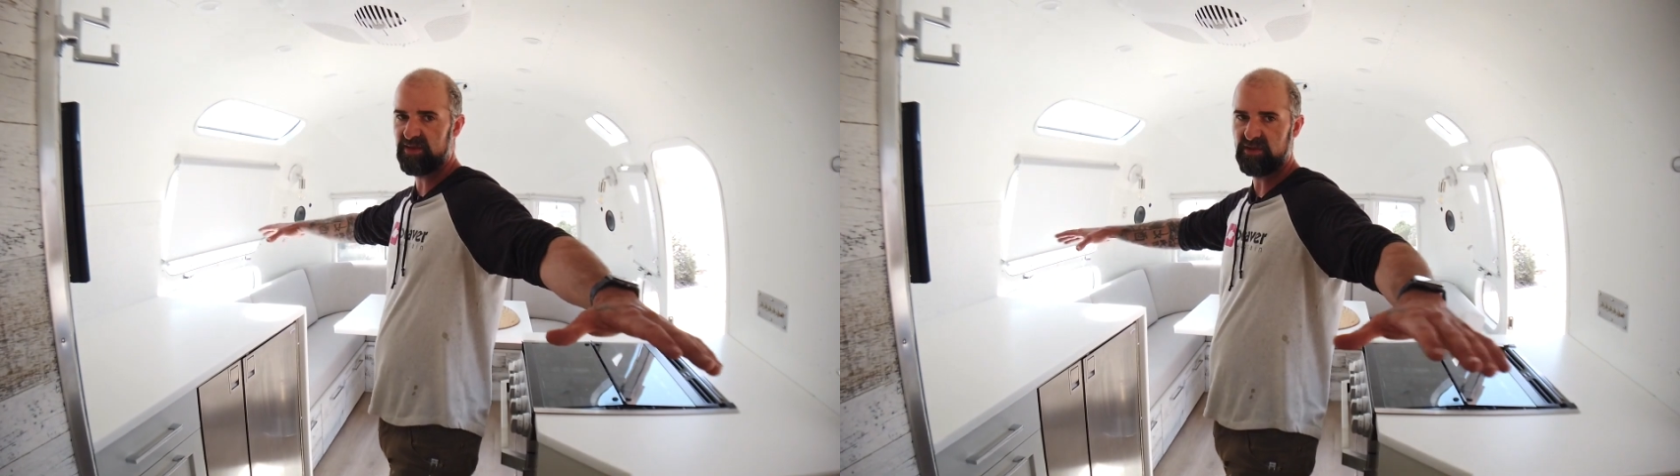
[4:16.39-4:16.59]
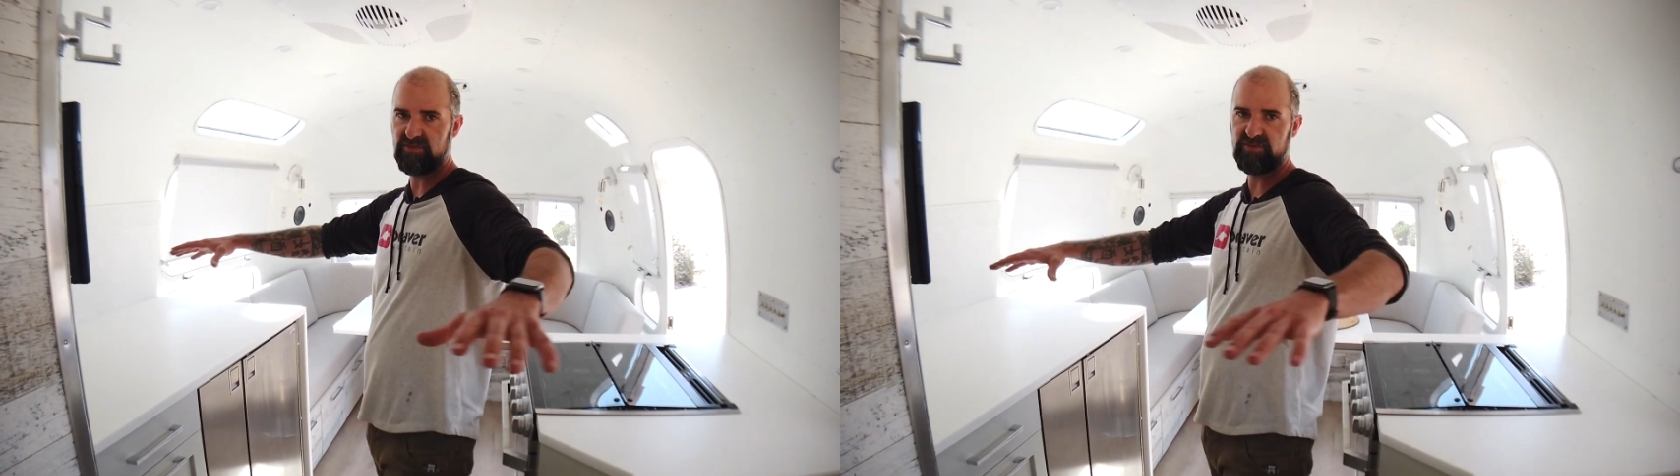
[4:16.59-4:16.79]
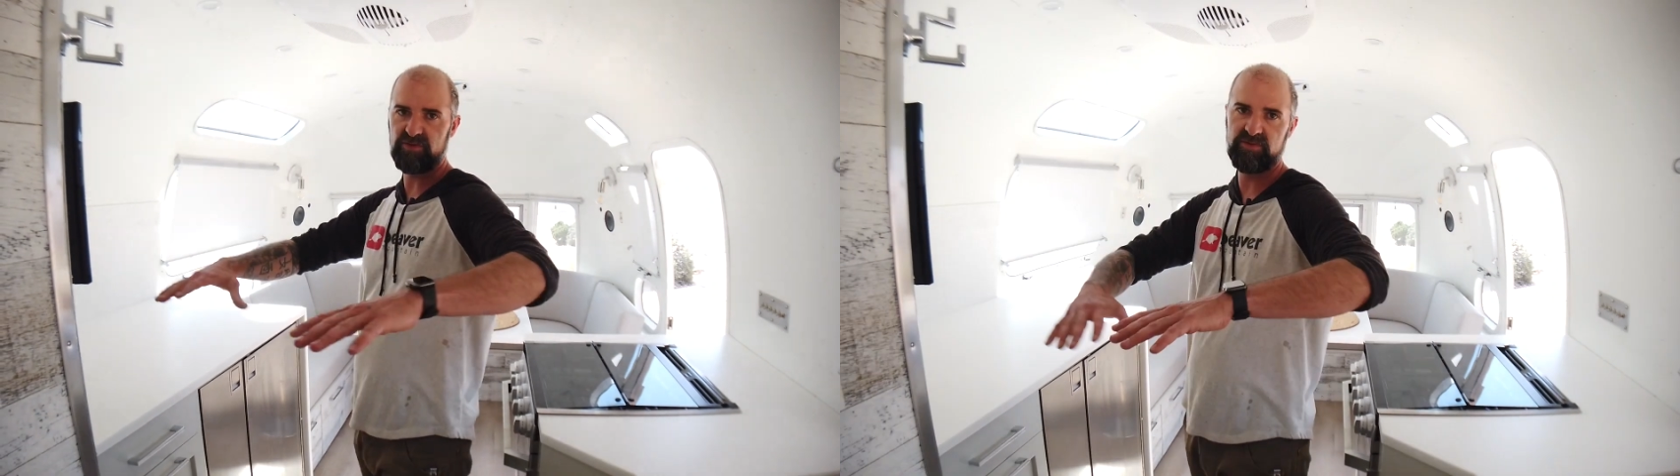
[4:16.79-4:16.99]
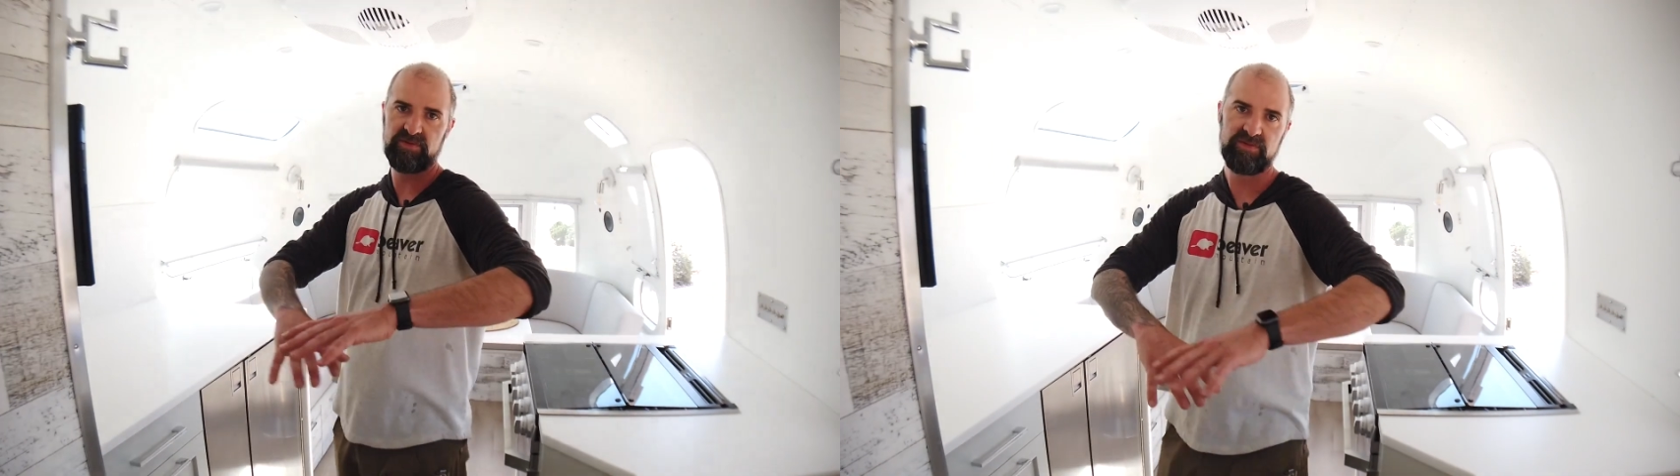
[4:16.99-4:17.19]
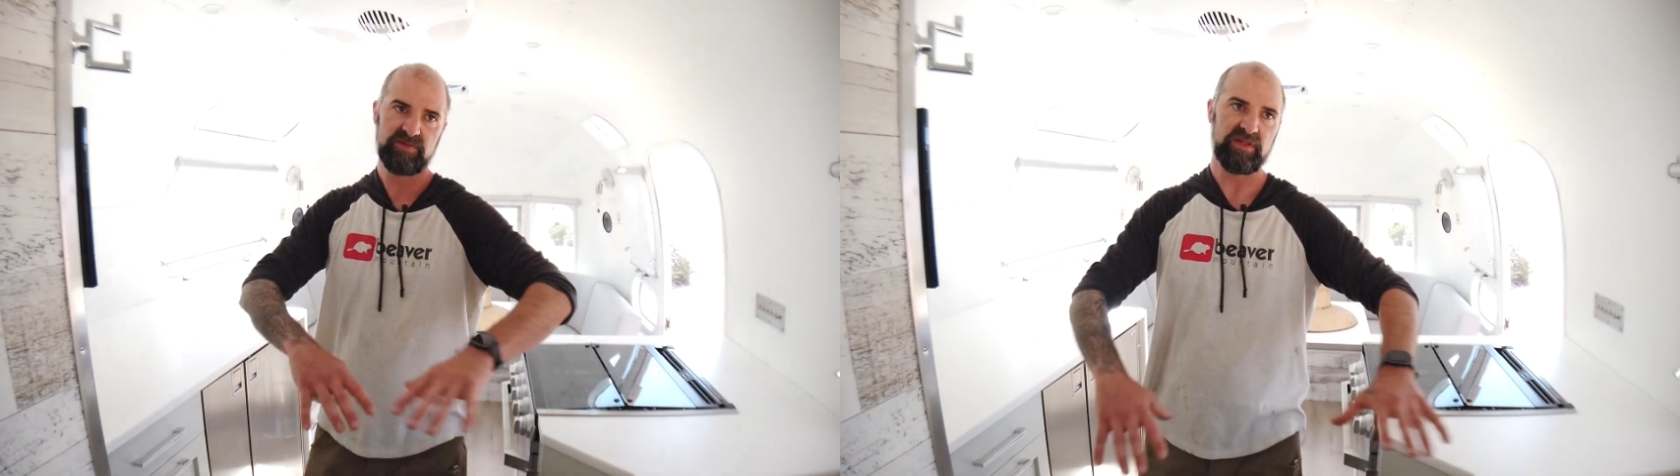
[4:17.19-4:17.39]
eye level
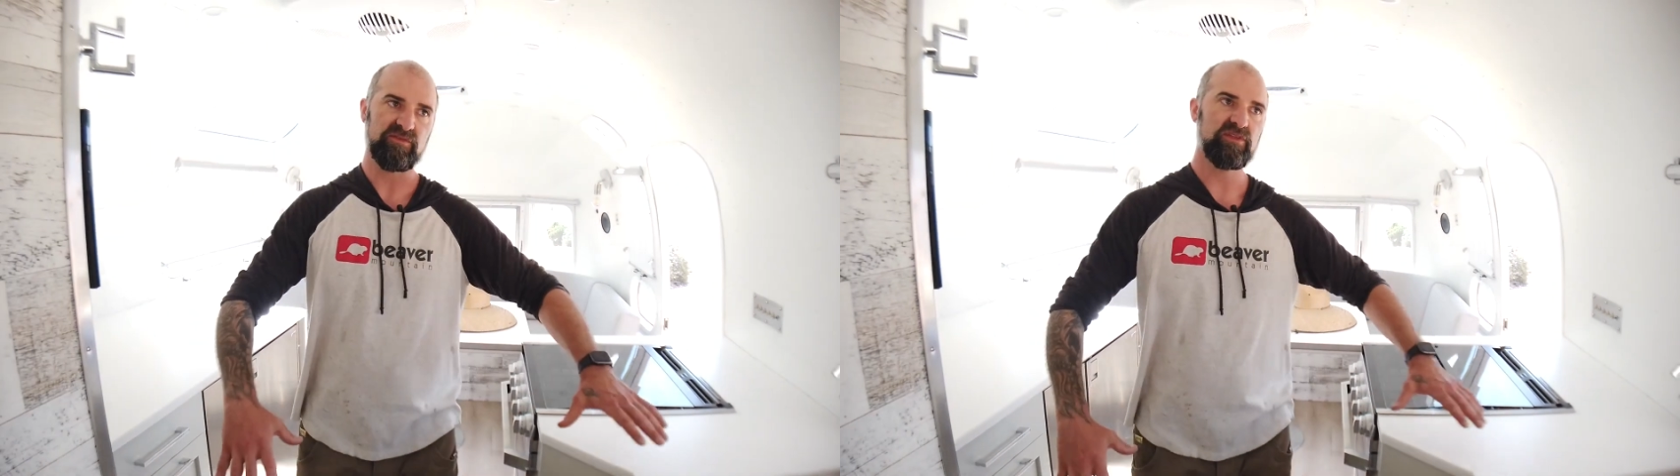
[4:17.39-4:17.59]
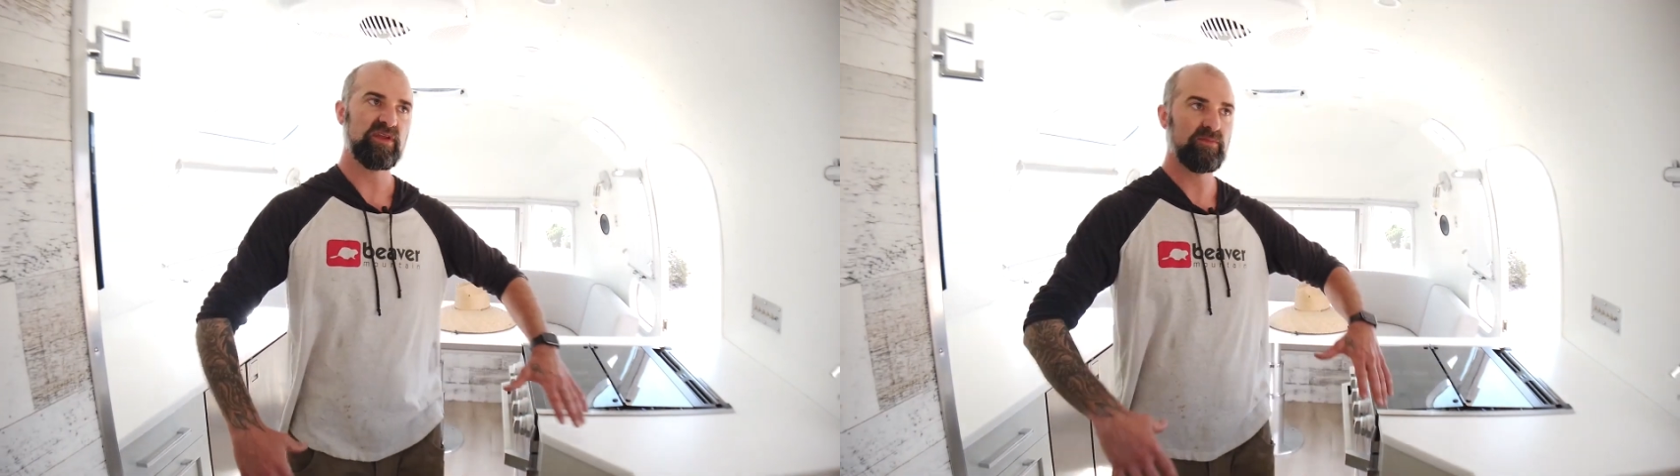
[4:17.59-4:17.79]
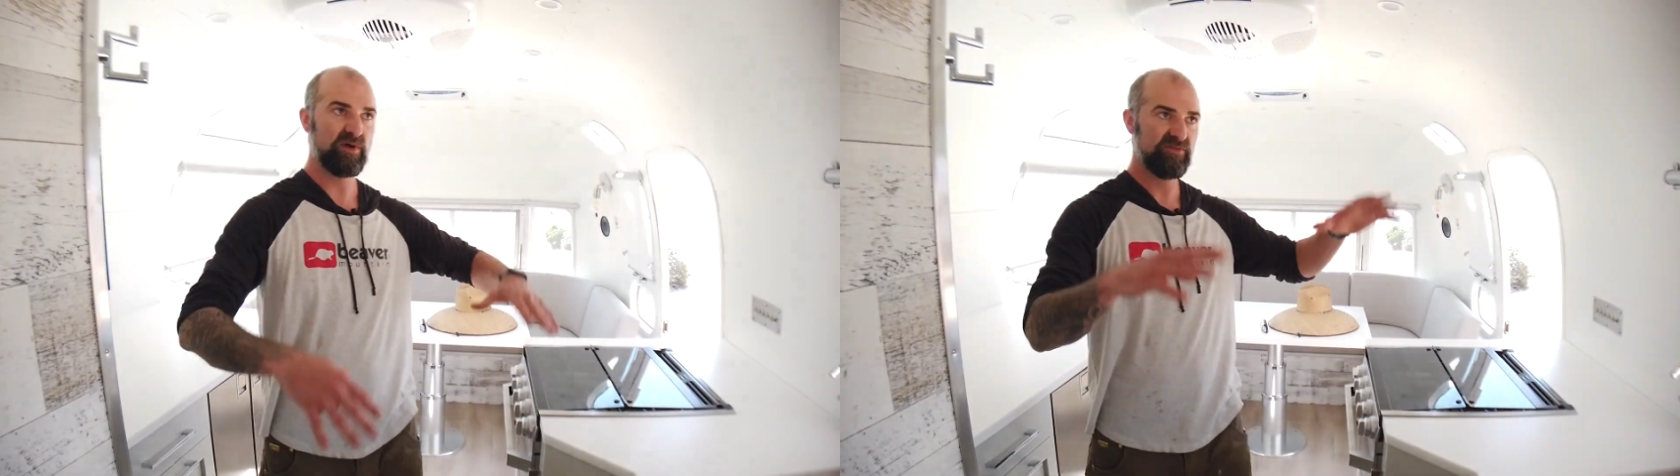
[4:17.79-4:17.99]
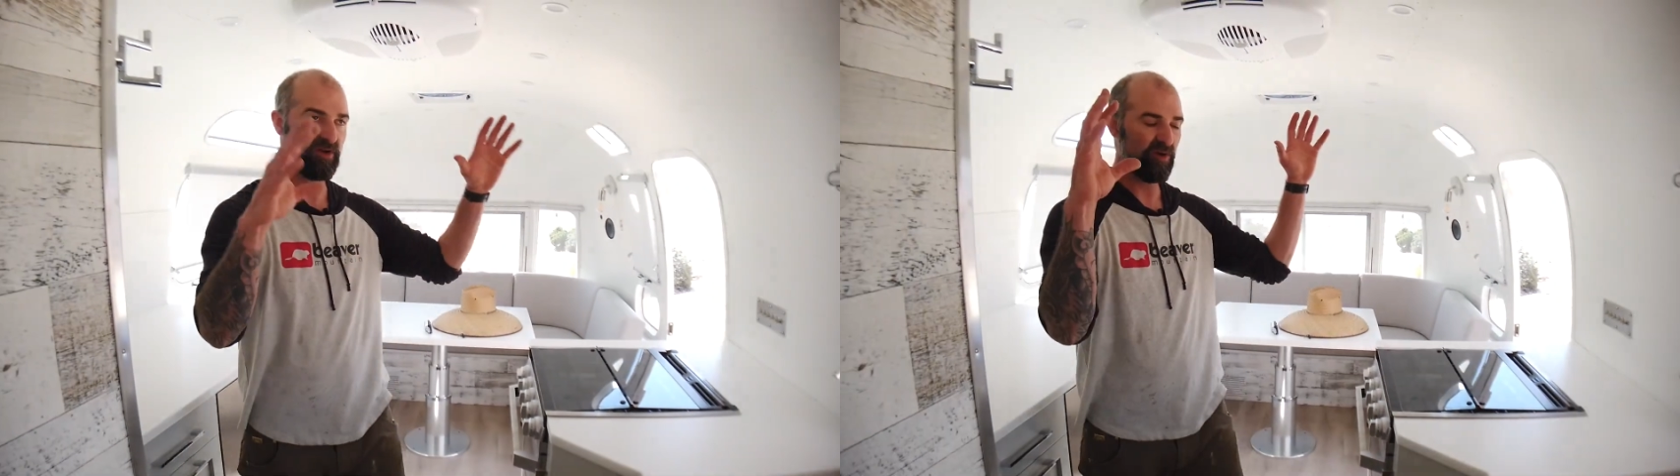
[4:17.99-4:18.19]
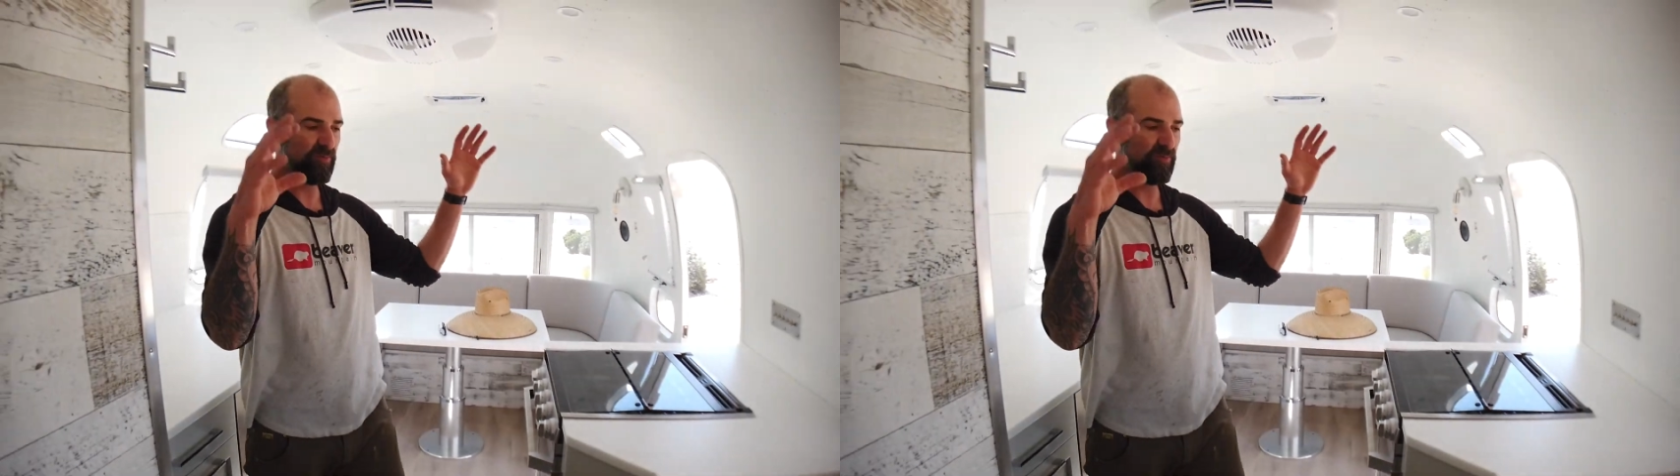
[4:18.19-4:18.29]
and everything above it